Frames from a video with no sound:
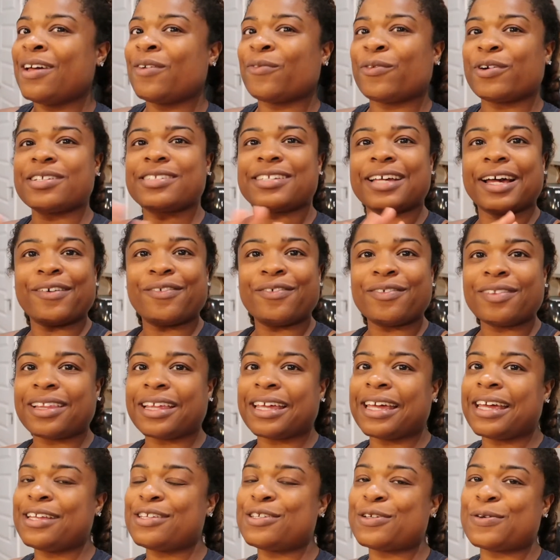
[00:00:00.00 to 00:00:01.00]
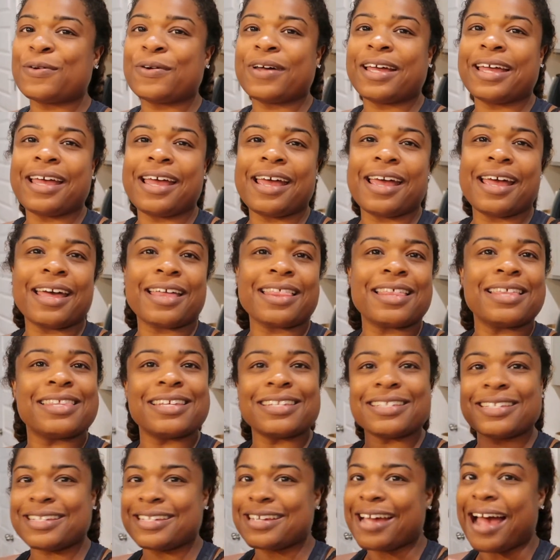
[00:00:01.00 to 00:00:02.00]
We're definitely doing the
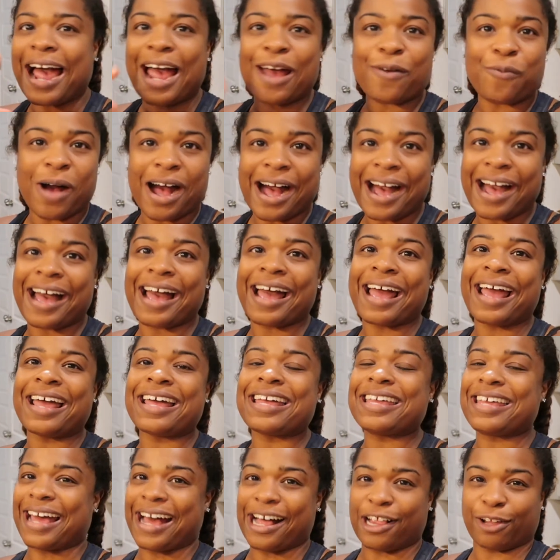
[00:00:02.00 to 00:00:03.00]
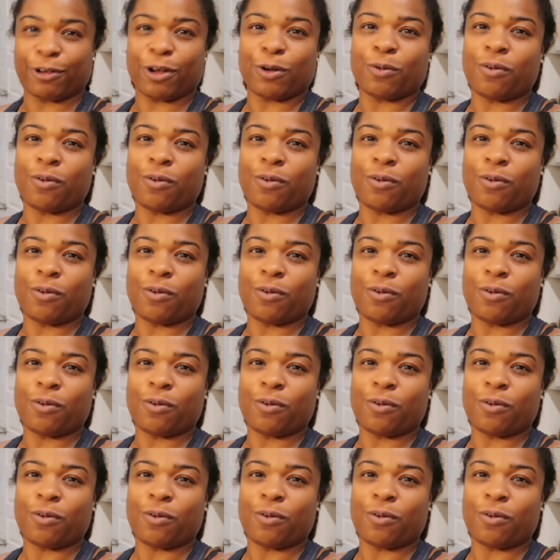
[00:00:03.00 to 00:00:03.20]
DIY gallery